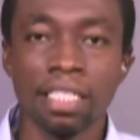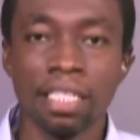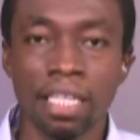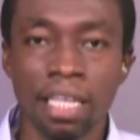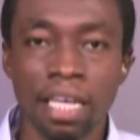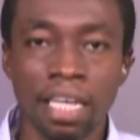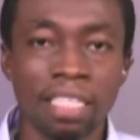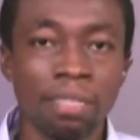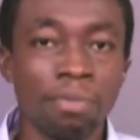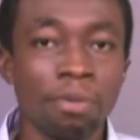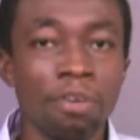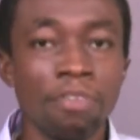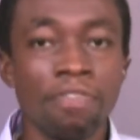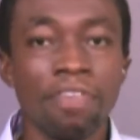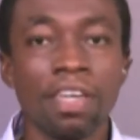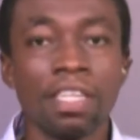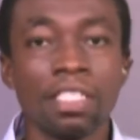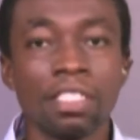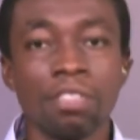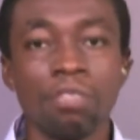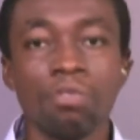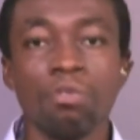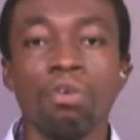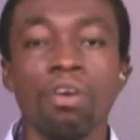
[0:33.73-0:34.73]
And some of us
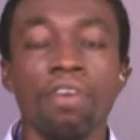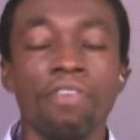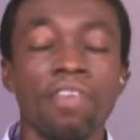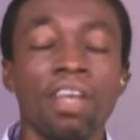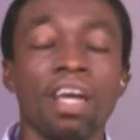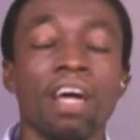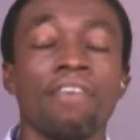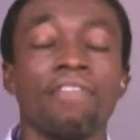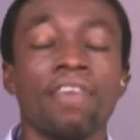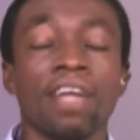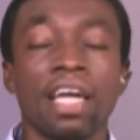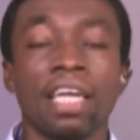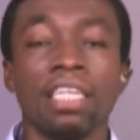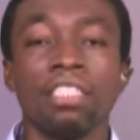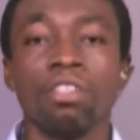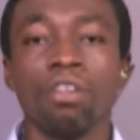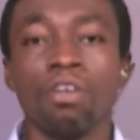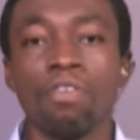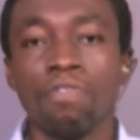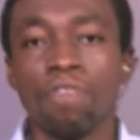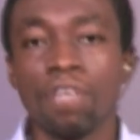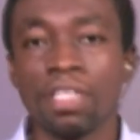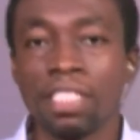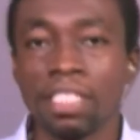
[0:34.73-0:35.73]
do not even have an idea of
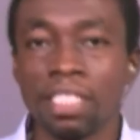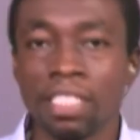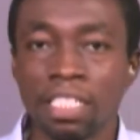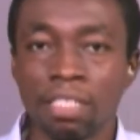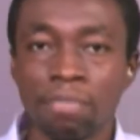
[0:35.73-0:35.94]
what it is.